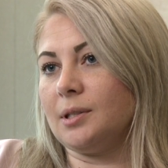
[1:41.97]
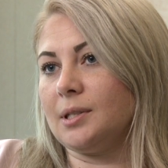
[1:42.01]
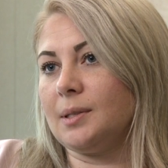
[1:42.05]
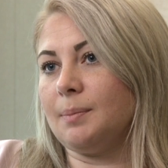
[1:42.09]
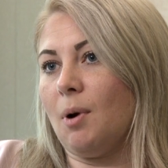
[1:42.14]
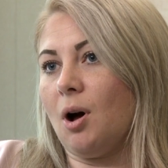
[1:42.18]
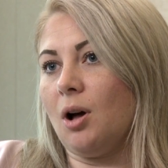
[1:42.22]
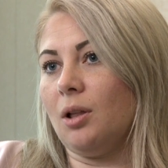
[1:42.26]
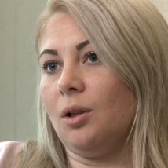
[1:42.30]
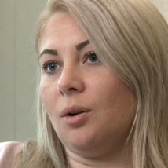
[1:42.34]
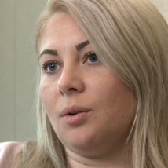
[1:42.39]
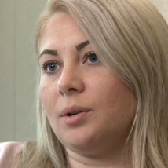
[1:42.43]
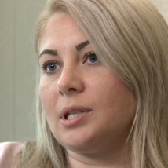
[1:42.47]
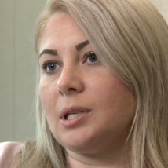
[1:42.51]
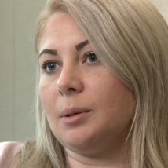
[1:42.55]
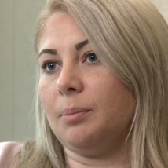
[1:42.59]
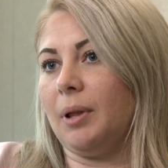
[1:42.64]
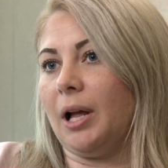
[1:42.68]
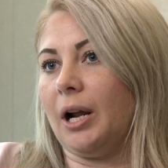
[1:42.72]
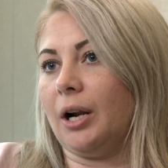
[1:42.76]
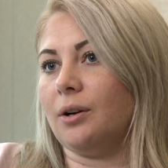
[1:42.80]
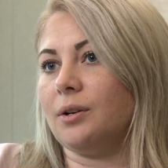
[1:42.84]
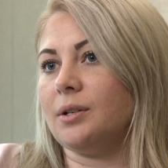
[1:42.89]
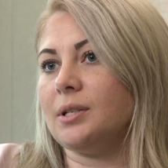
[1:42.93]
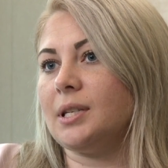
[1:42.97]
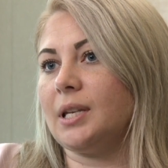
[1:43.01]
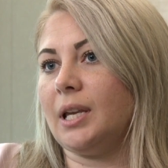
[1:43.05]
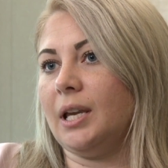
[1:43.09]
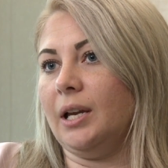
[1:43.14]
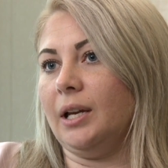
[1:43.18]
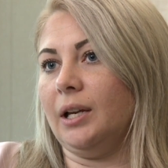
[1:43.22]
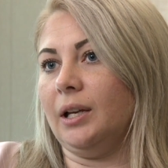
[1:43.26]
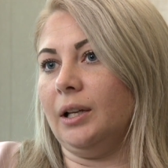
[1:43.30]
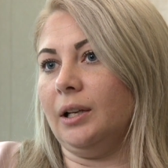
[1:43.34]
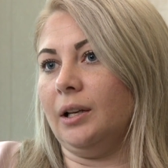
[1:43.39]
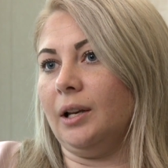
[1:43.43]
small local suppliers
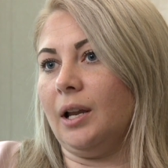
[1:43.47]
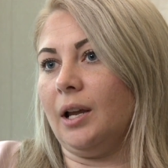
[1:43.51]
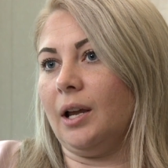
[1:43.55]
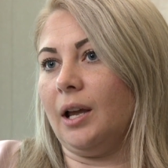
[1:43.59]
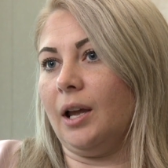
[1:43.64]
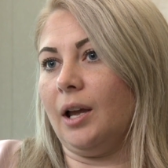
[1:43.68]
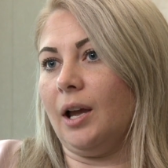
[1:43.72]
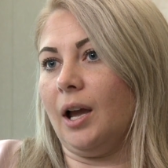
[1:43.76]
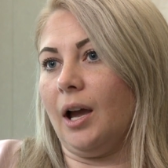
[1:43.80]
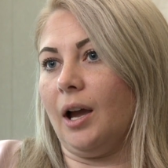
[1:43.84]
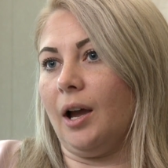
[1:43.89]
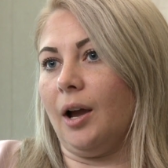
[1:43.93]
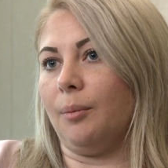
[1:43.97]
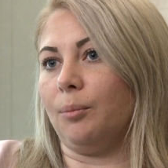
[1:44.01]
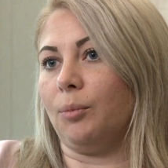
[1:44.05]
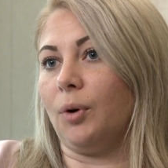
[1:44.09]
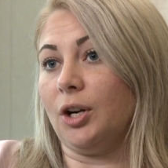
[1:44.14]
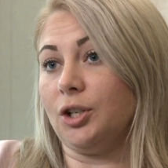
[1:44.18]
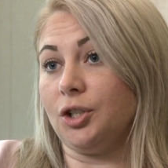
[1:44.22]
can um,